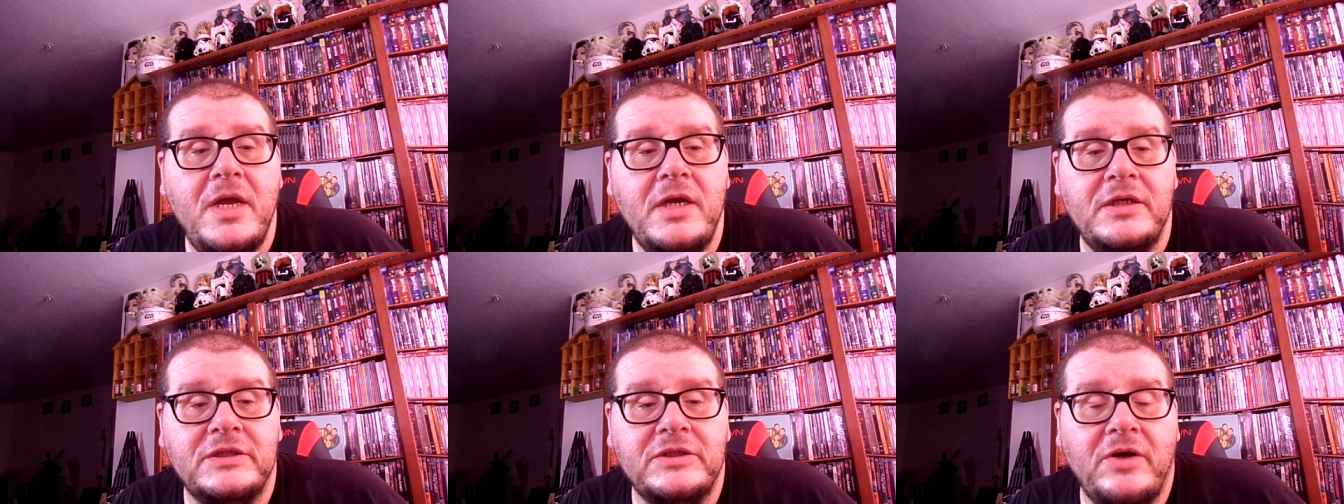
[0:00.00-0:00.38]

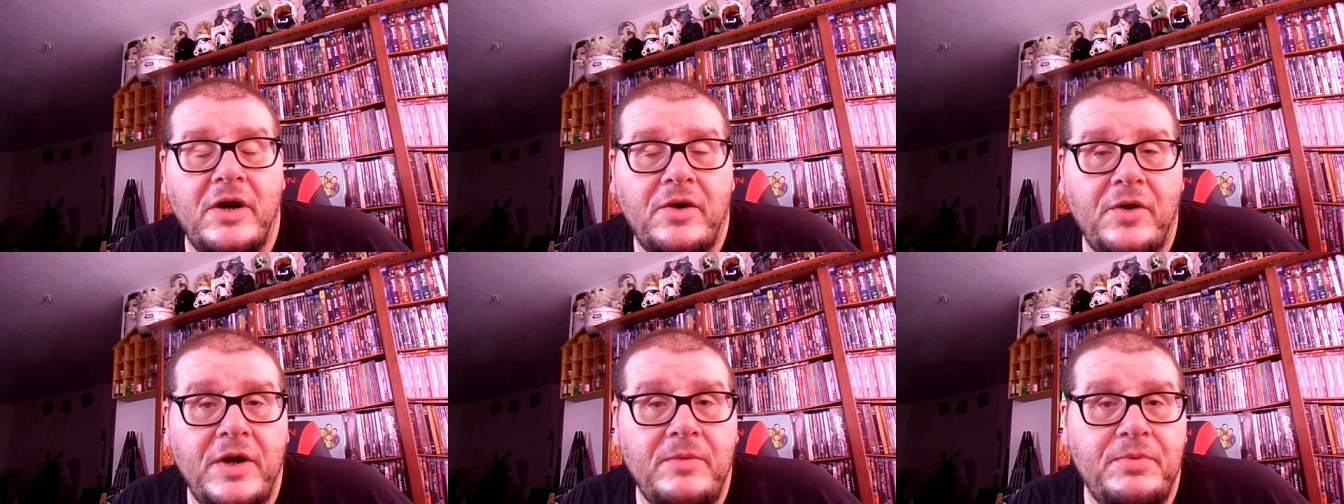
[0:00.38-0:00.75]
So I
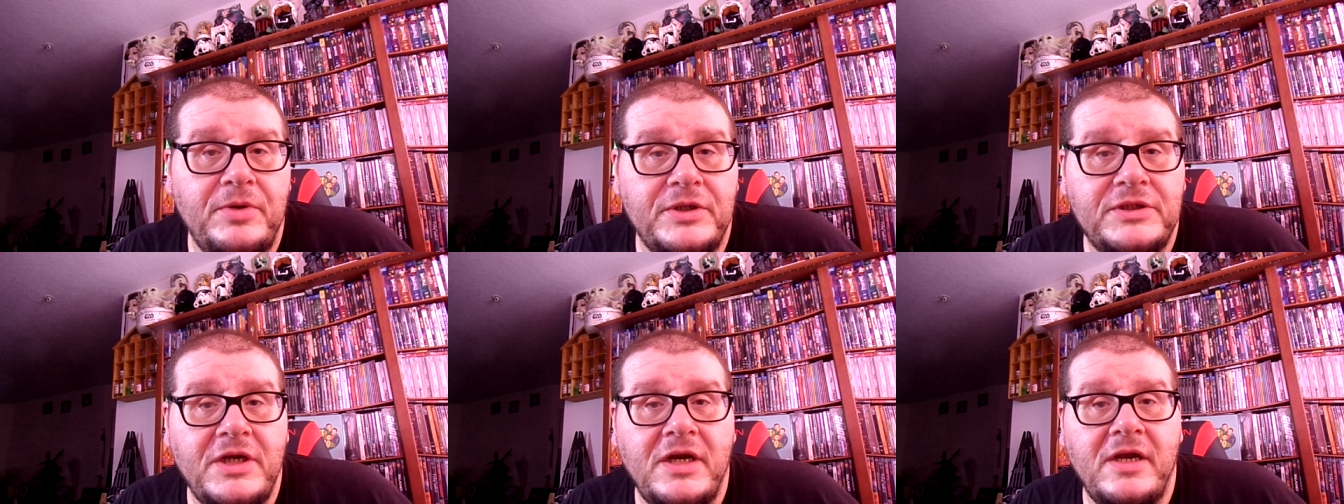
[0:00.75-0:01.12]
greatly
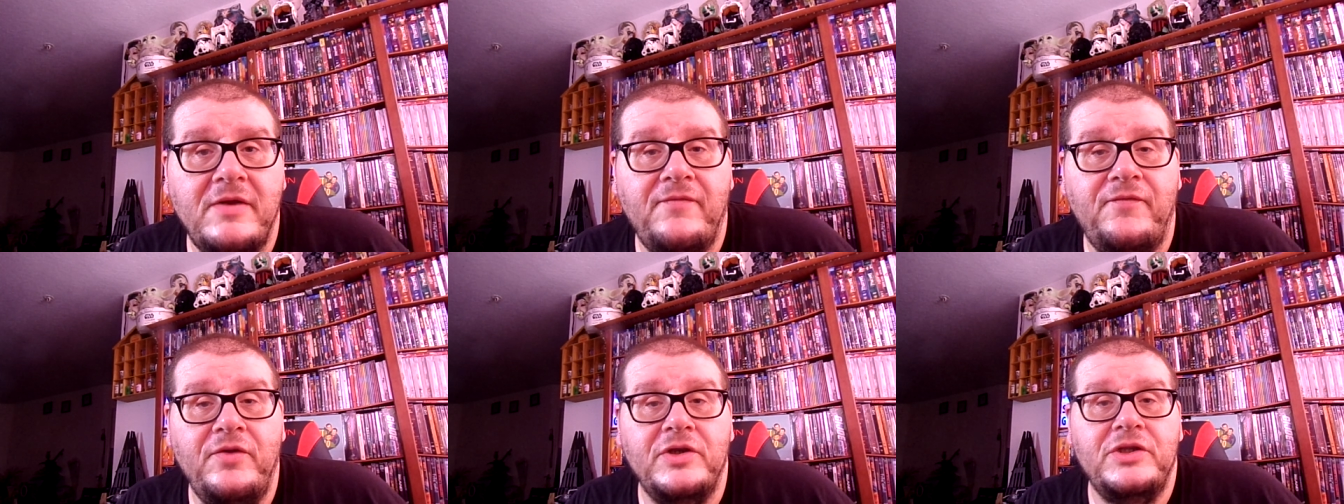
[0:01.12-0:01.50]
appreciate it
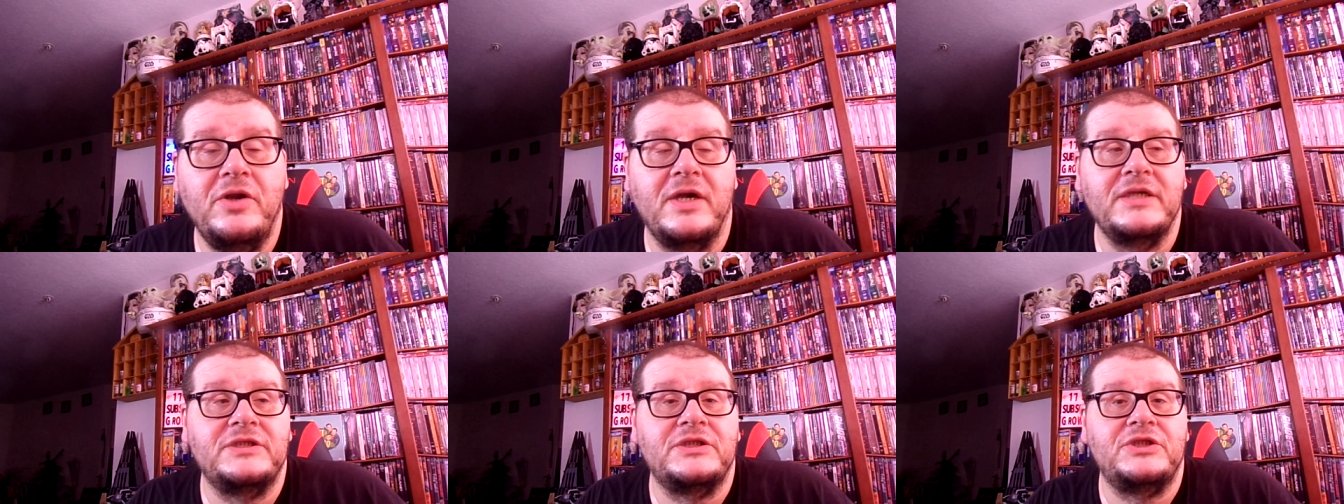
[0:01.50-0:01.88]
if you
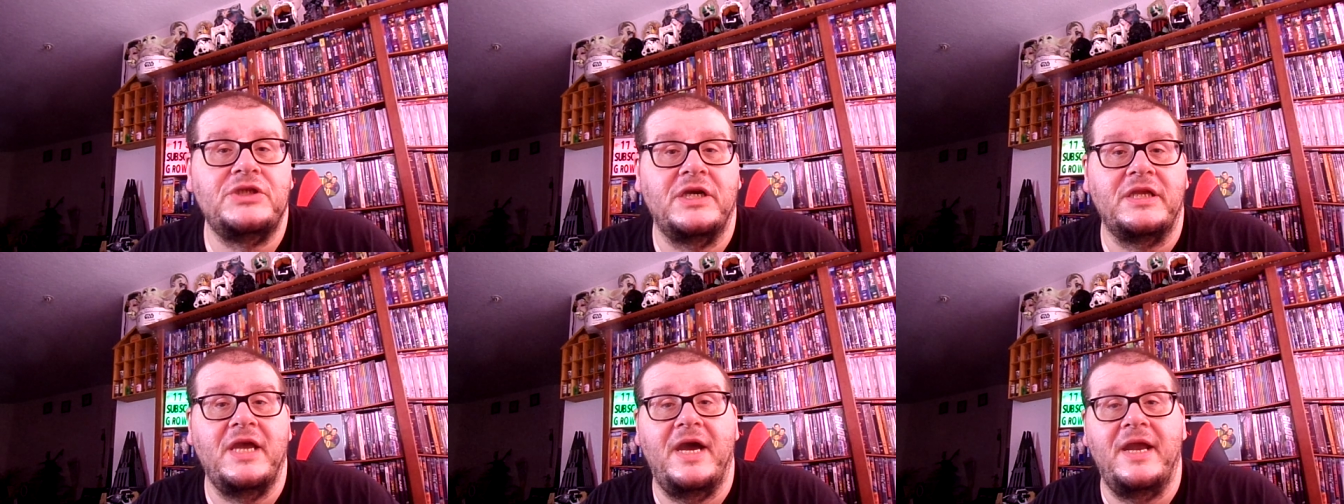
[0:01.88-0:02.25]
guys
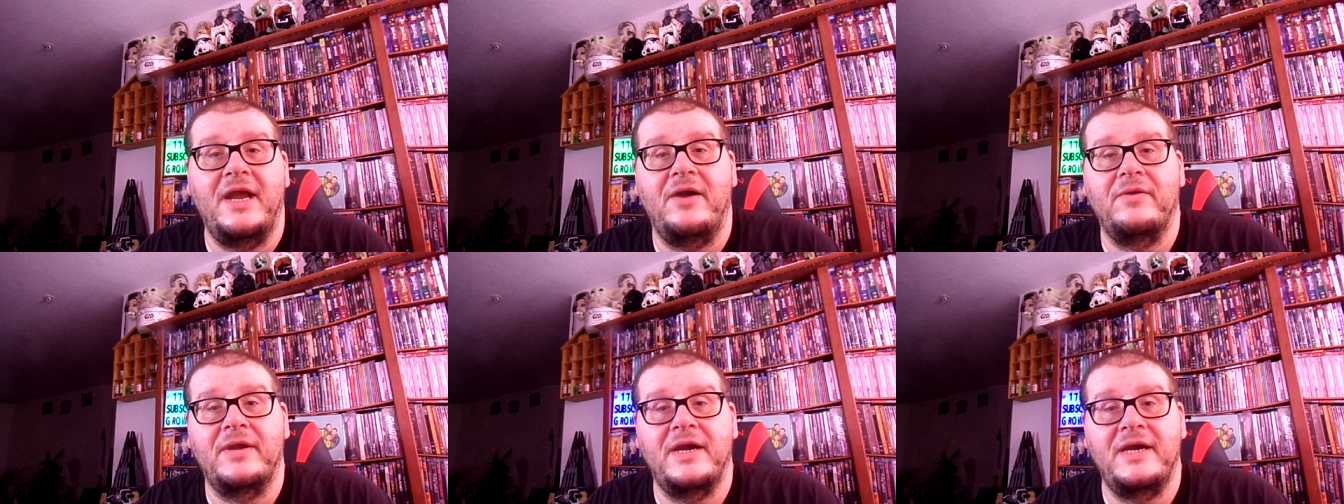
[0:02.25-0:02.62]
check that
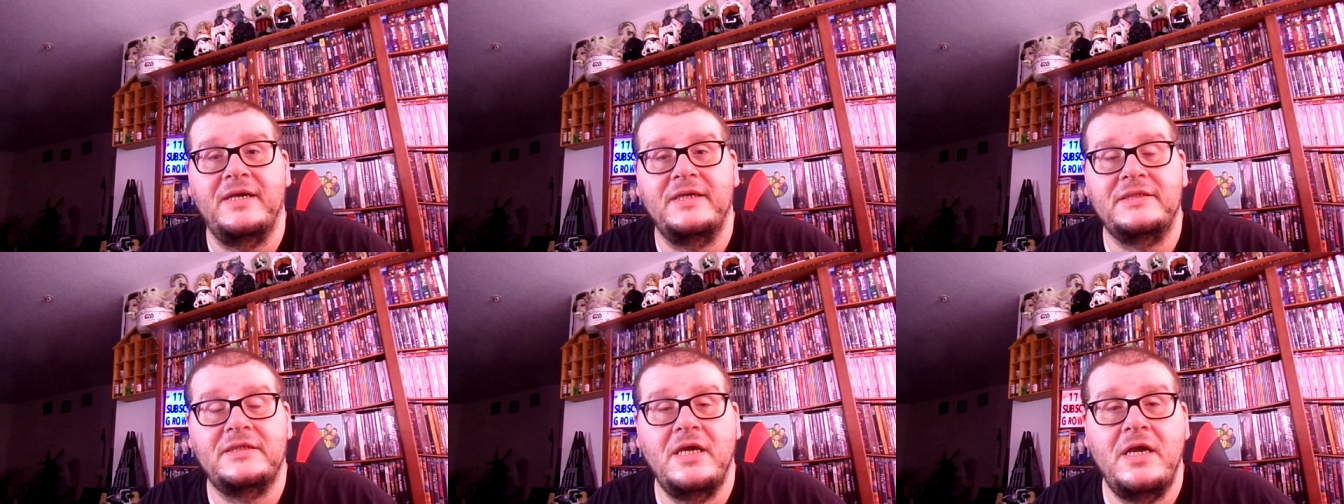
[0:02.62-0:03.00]
out, guys.